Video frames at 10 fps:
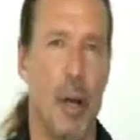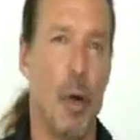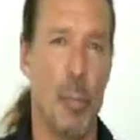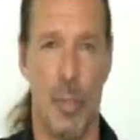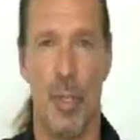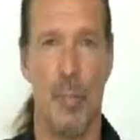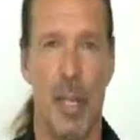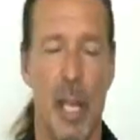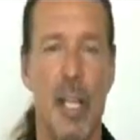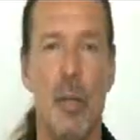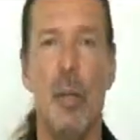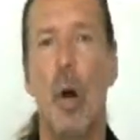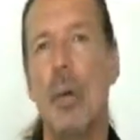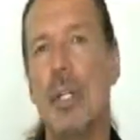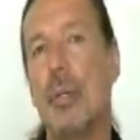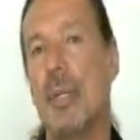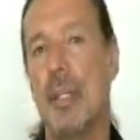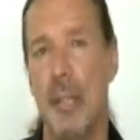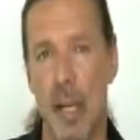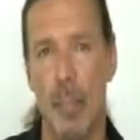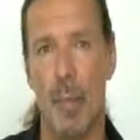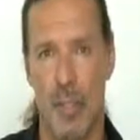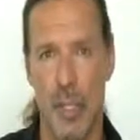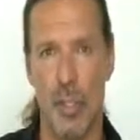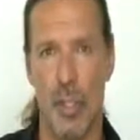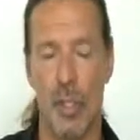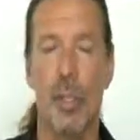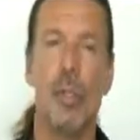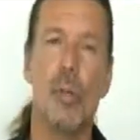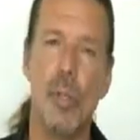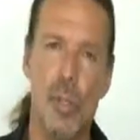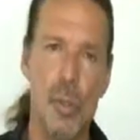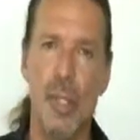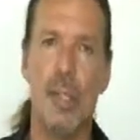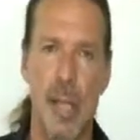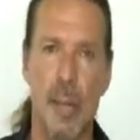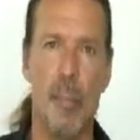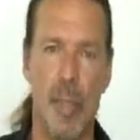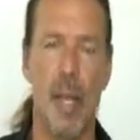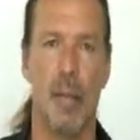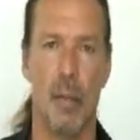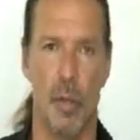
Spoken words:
home or something and you go into a sit-up position, you can do the same thing.